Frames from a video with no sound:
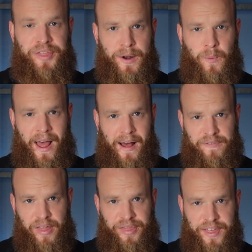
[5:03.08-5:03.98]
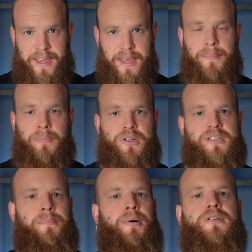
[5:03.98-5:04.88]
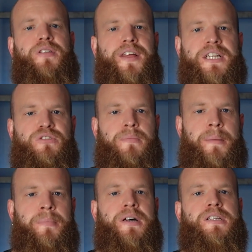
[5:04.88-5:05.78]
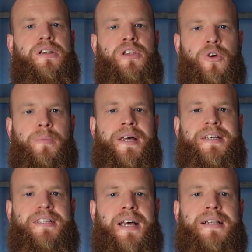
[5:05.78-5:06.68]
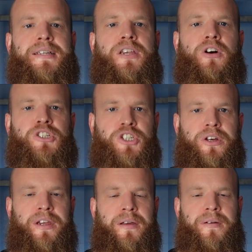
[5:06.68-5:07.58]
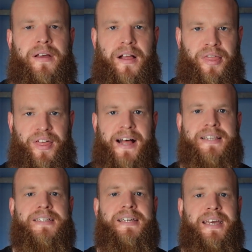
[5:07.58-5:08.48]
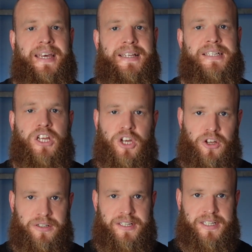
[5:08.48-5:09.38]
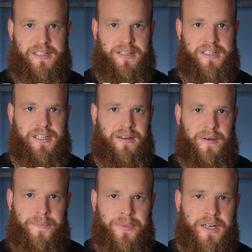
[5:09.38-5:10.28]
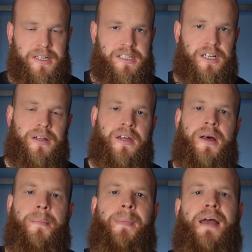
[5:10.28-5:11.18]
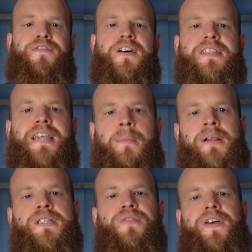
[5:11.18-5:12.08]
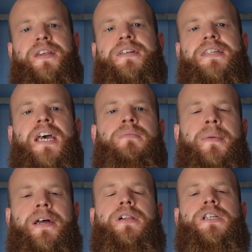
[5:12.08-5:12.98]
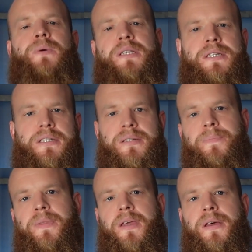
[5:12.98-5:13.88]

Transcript: then we have the most important thing to remember as a newbie starting your journey, and that is consistency. So my first dabble into fitness came in my early 20s.